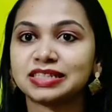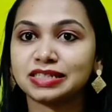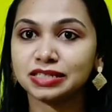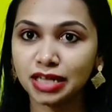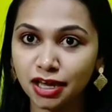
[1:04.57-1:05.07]
is
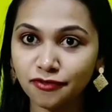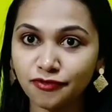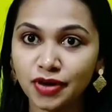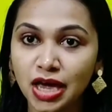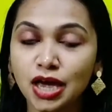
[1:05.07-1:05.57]

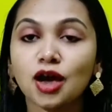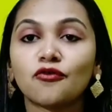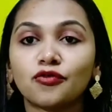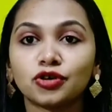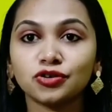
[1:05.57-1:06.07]
safe
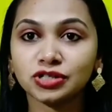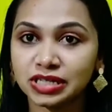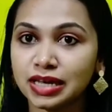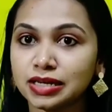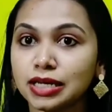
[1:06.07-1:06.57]
for your
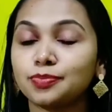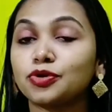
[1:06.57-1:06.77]
skin.